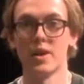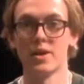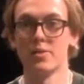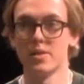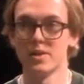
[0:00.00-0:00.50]
I
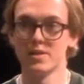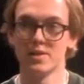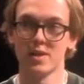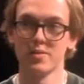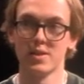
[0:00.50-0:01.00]
don't want
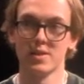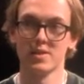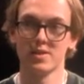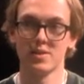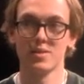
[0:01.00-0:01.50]
stuff
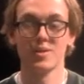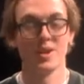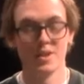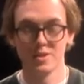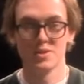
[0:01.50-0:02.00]
that's
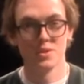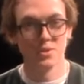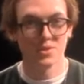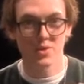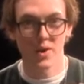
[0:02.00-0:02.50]
too
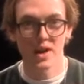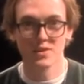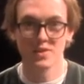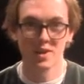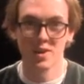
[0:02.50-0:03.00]

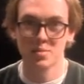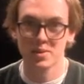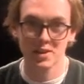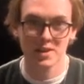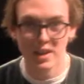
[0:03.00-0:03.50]
scratched up
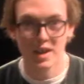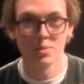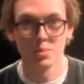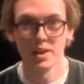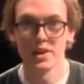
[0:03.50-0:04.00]
and you
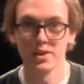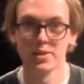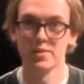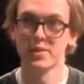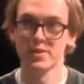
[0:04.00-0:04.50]
can't play it,
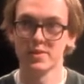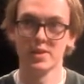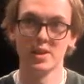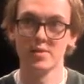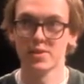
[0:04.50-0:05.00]
or if the
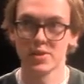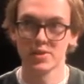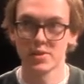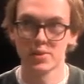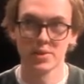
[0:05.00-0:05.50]
sleeve's all
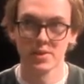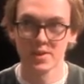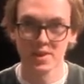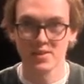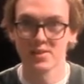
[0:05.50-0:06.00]
torn or
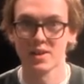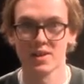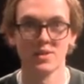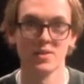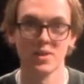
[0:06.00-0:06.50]
has
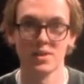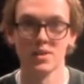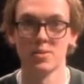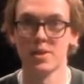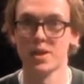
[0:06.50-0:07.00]
stickers on it
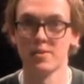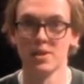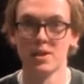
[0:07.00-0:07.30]
or whatever.